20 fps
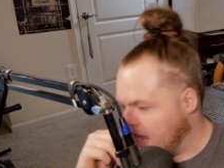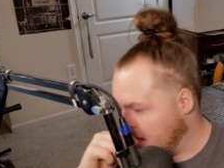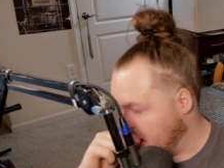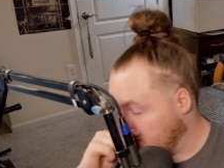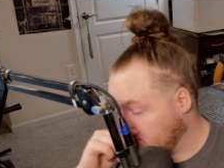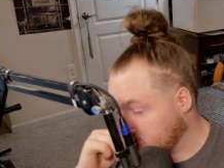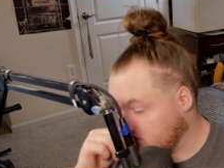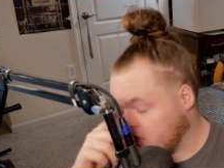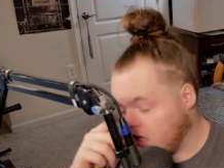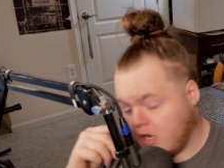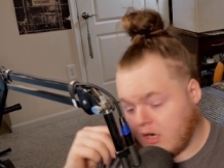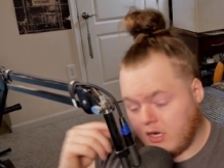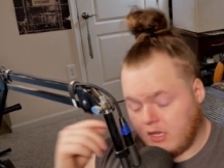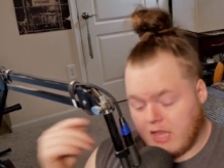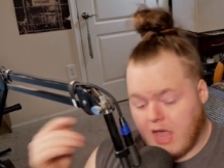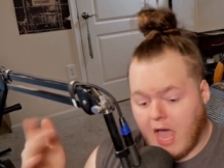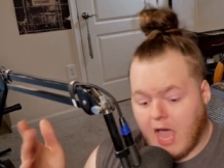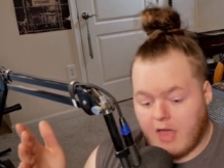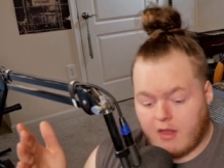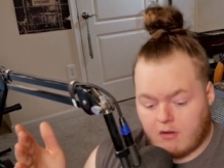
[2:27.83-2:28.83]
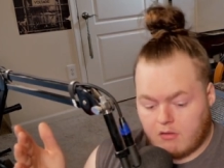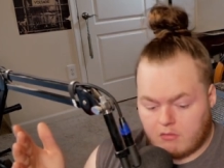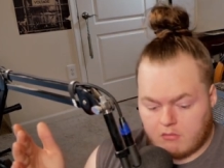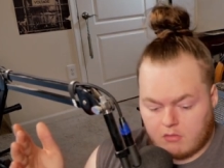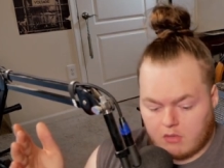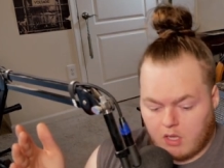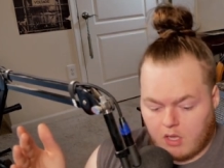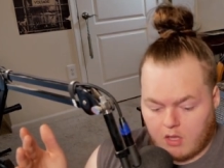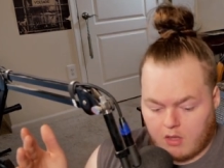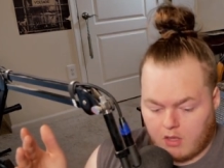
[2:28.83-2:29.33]
And I was talking a lot
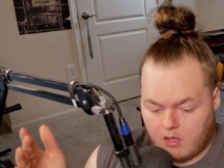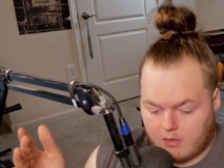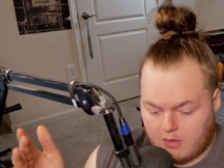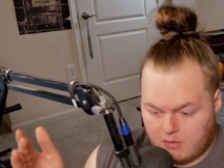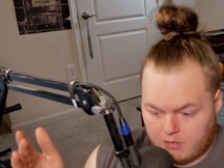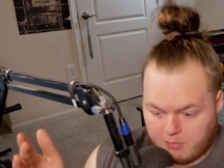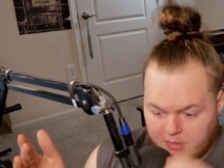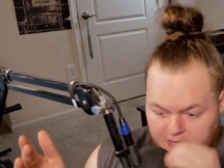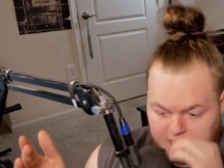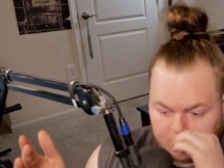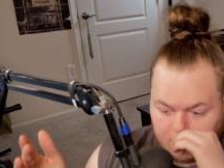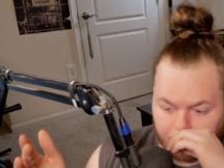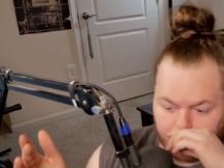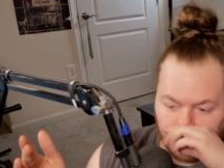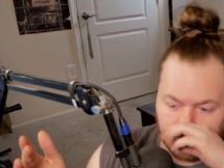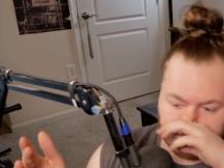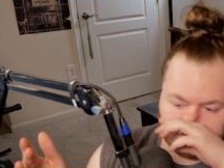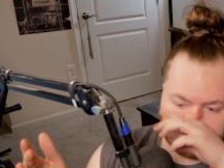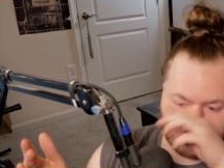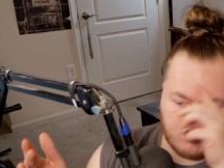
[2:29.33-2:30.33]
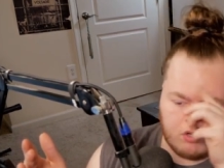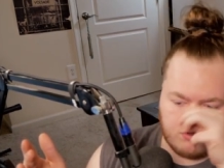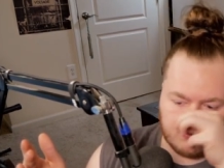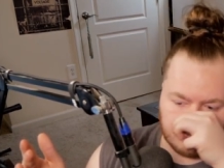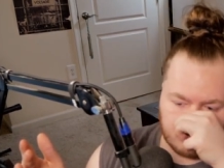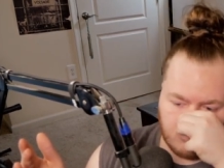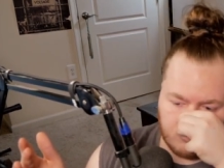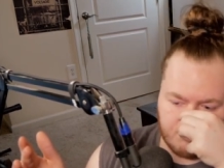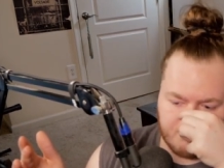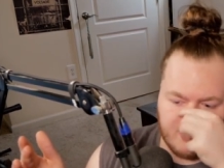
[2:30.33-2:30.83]
uh, in the past couple
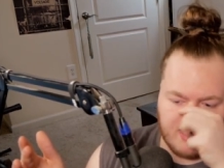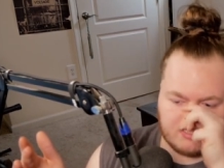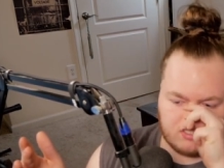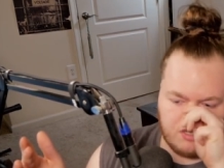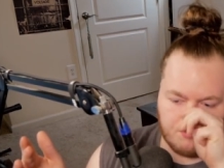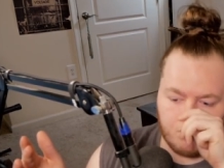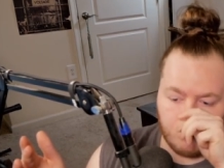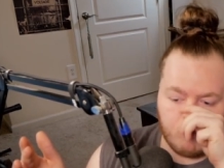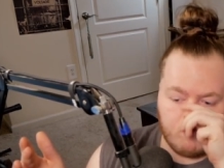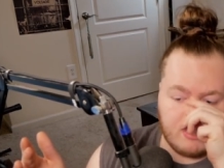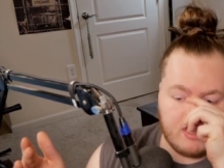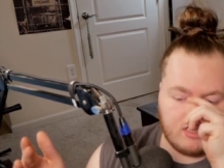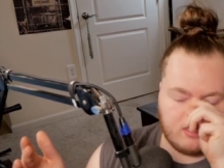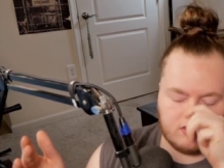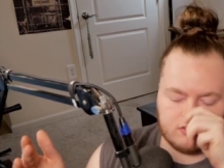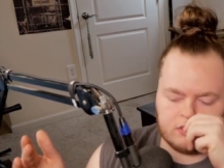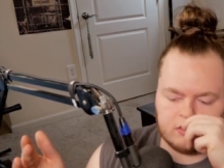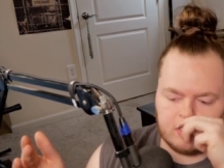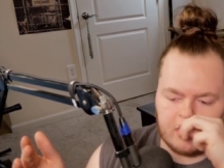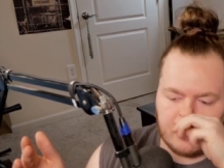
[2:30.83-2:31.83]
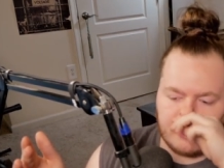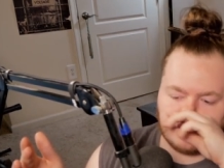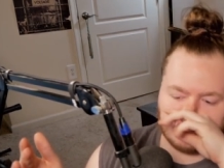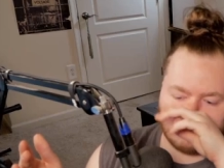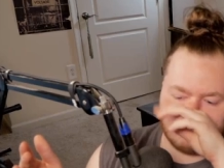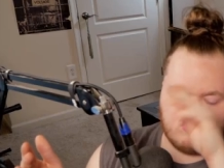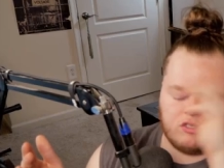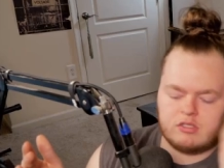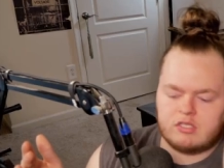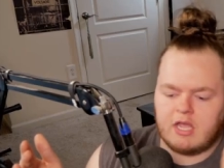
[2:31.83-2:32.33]
episodes, or the past couple weeks, I
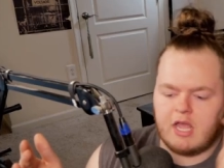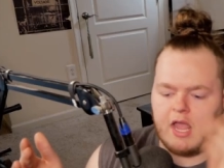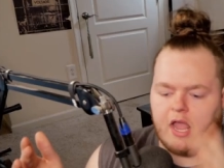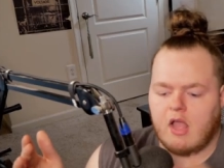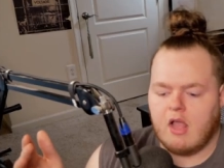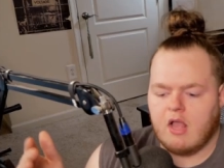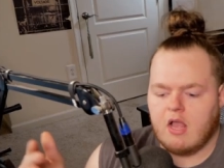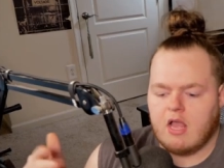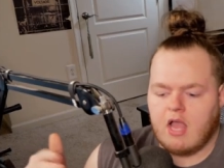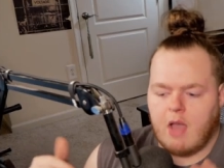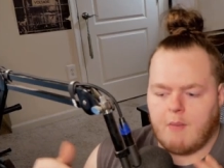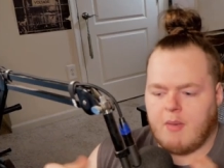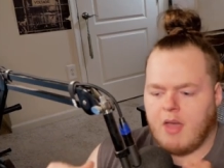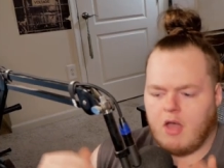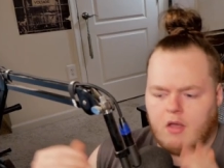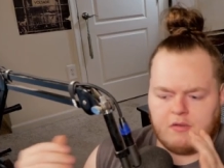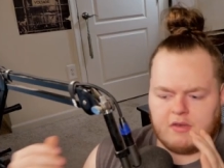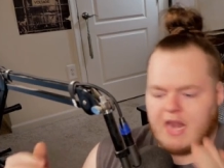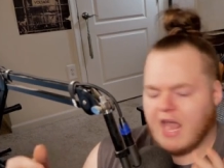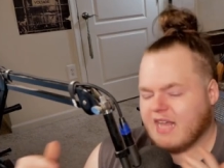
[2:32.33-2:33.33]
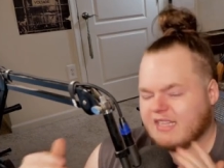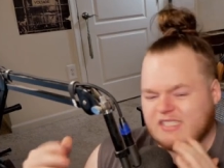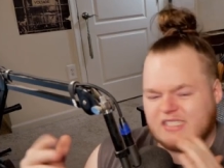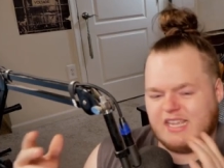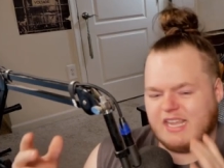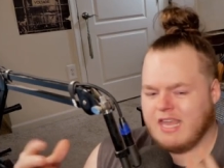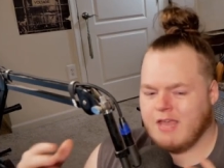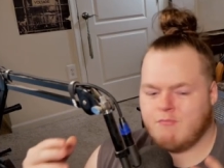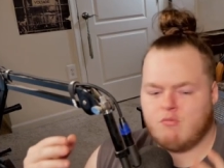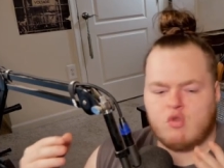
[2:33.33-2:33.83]
guess you could say, about not
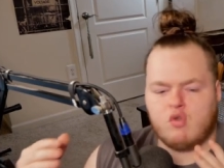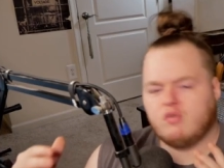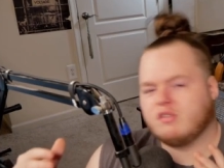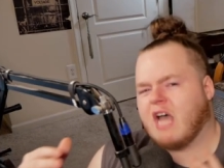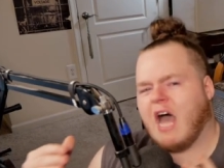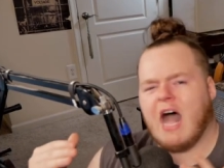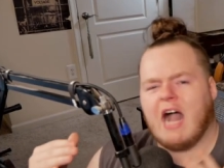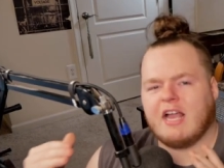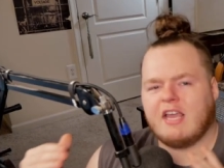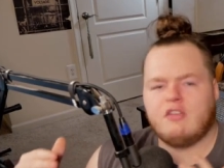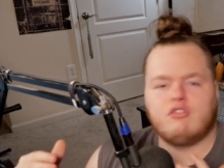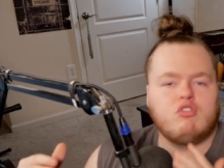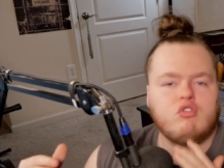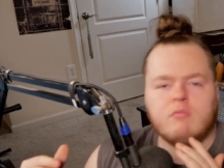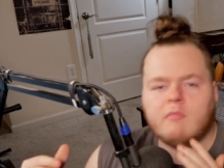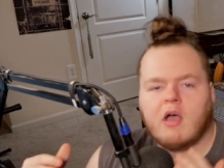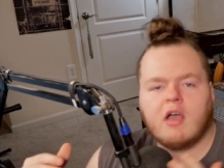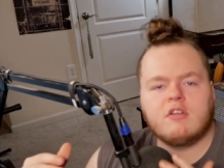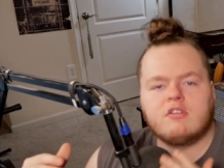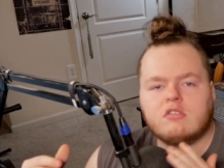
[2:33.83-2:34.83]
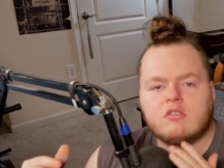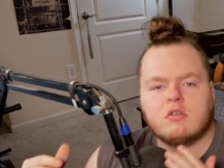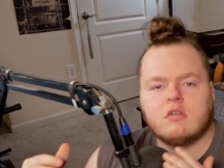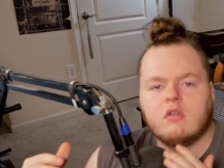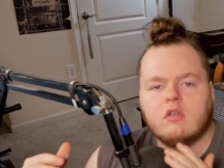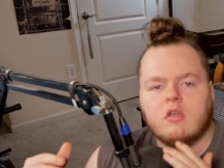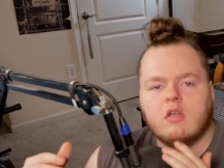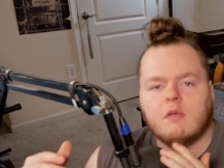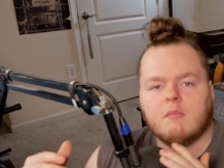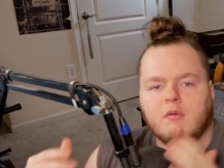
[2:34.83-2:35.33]
seeing him use Haki too much
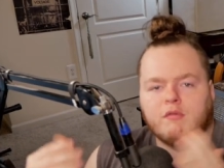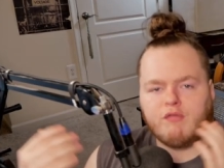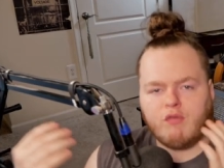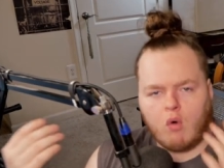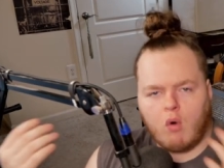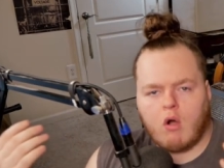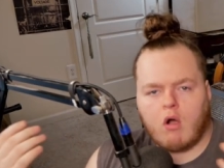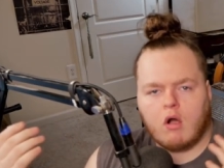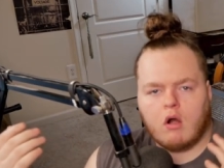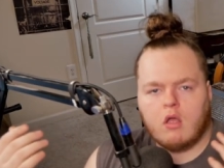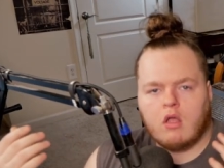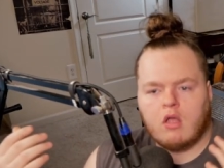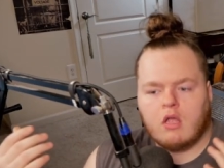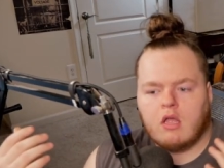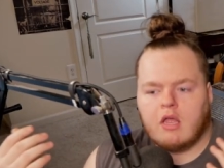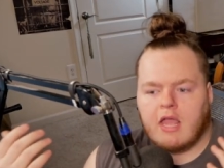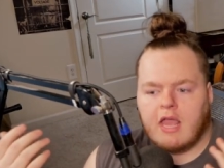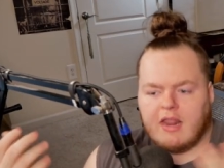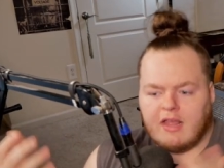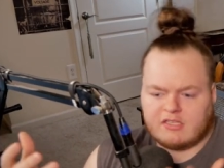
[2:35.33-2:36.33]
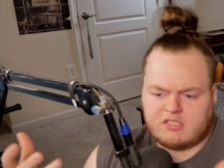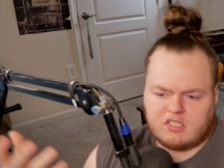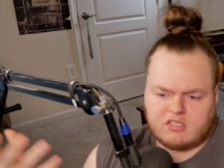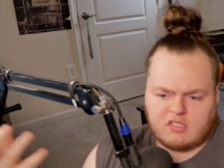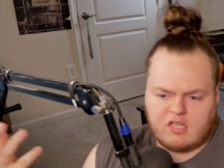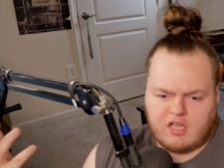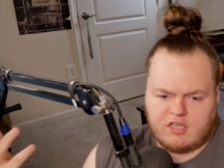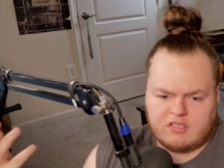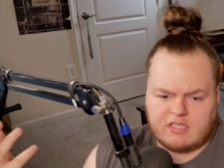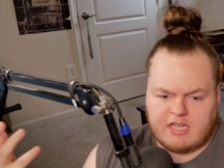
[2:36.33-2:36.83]
before. And that's
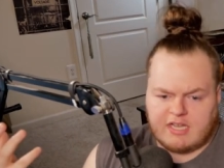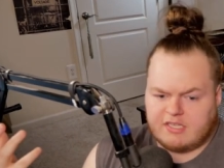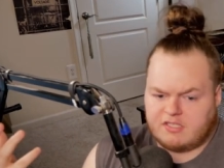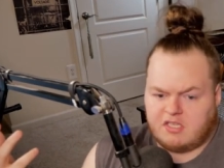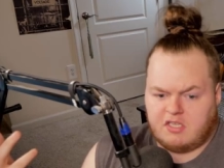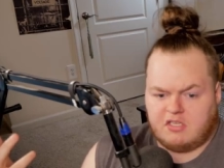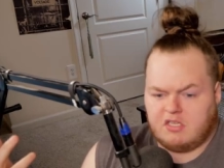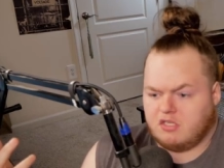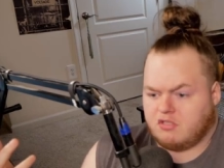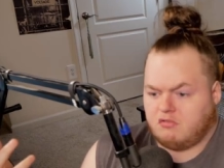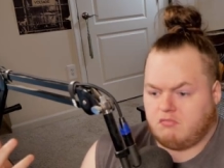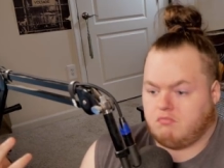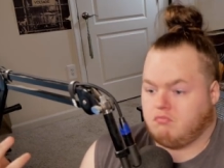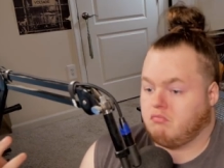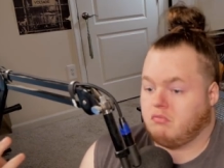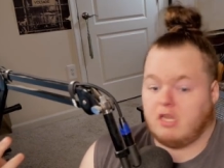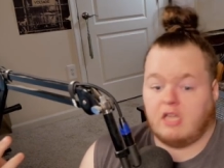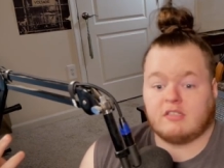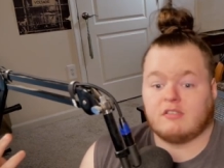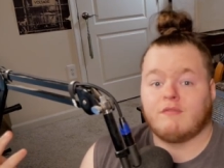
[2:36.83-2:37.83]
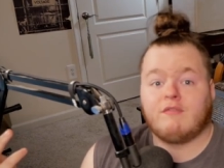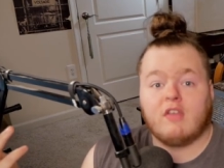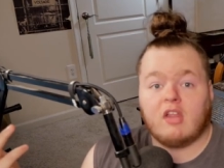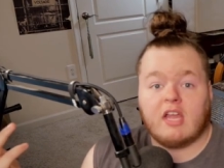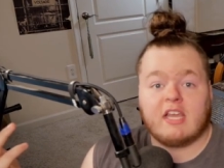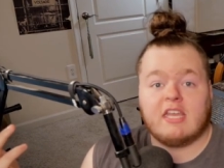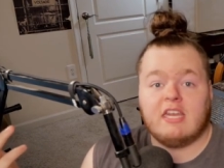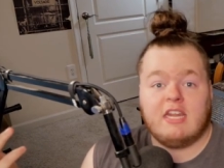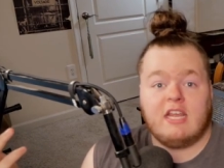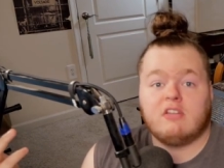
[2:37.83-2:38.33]
just because I guess he just doesn't
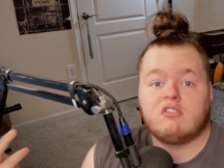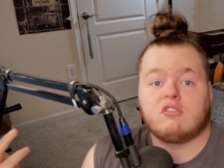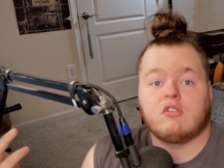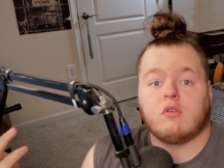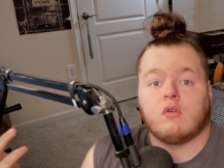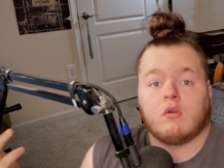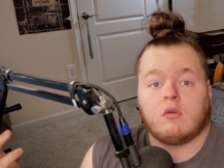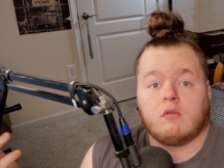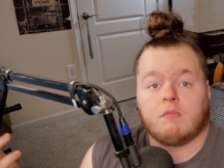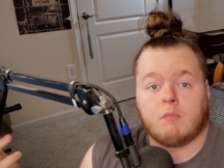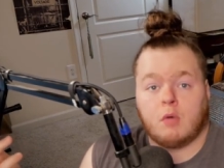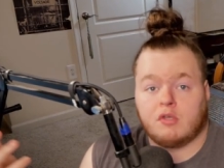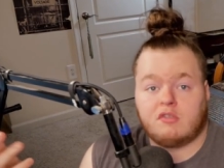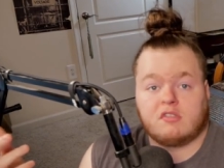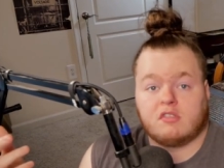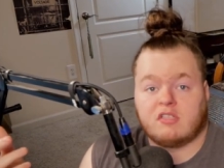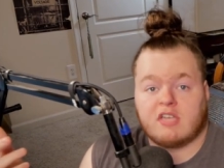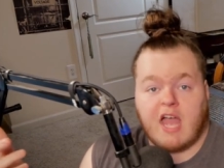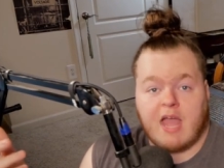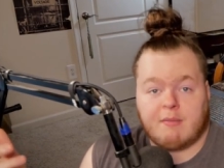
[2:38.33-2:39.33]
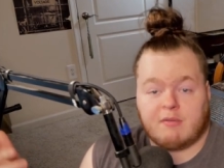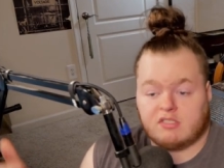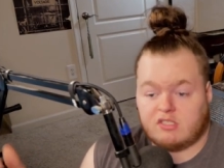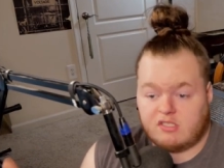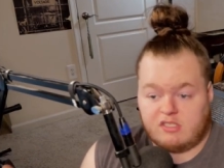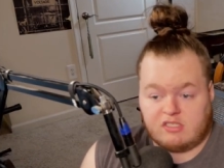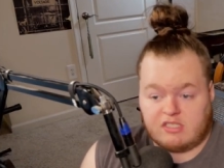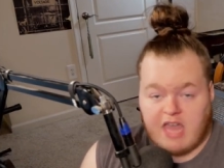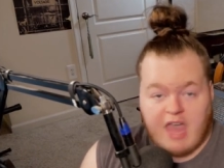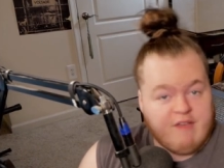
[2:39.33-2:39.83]
feel like he needs to most of the time,
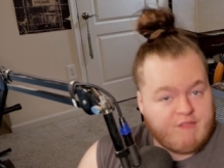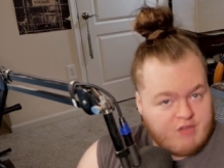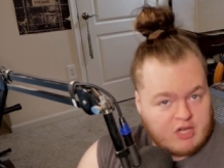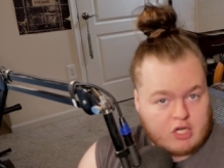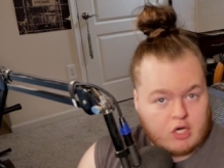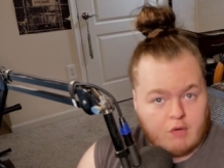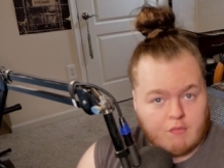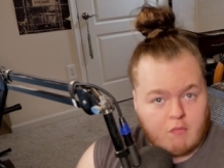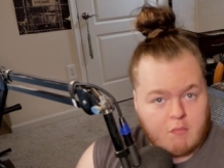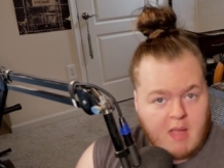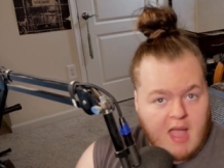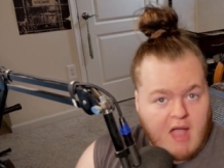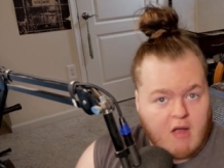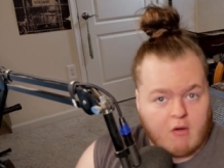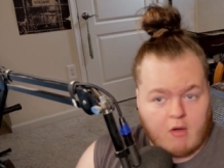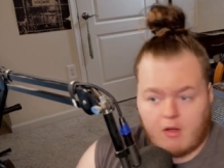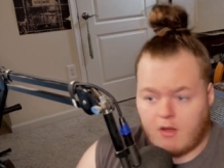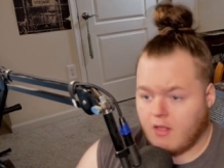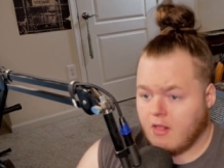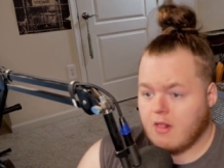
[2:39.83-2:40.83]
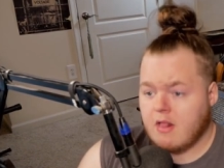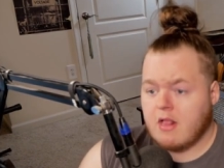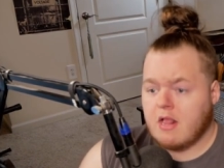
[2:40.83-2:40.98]
because he's that fucking overpowered.